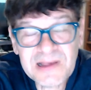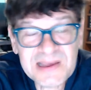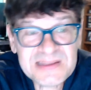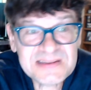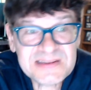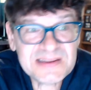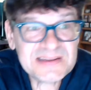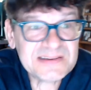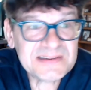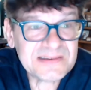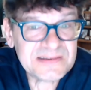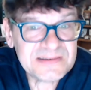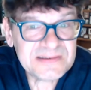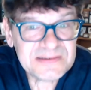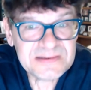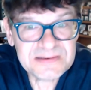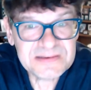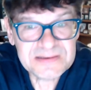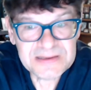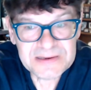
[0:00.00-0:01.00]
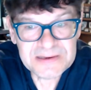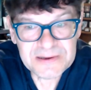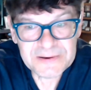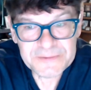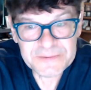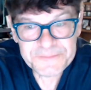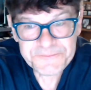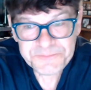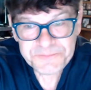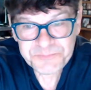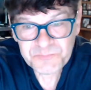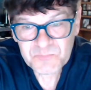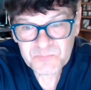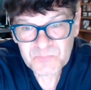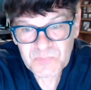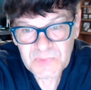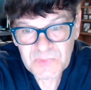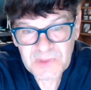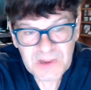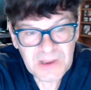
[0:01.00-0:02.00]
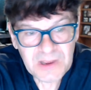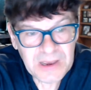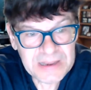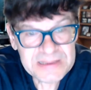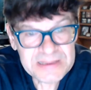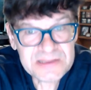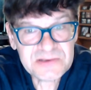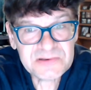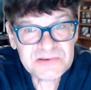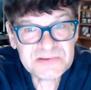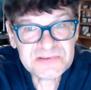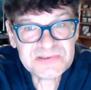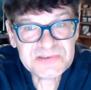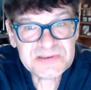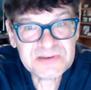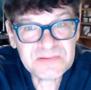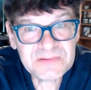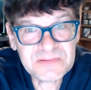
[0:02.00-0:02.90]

I didn't, you know. I used